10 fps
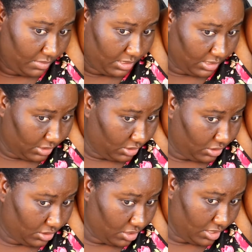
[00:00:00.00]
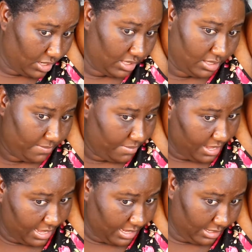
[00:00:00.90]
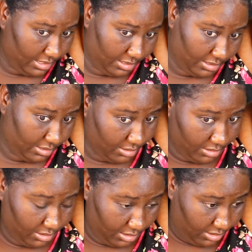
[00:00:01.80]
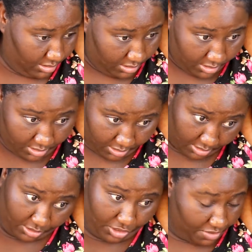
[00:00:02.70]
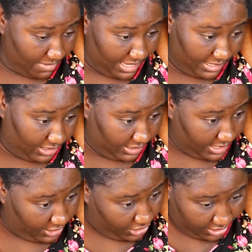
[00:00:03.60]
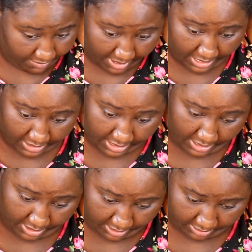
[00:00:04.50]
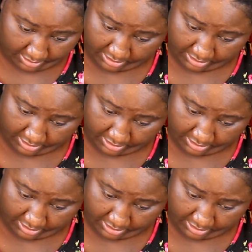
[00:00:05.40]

Gonna start at the back. Just make a section back there.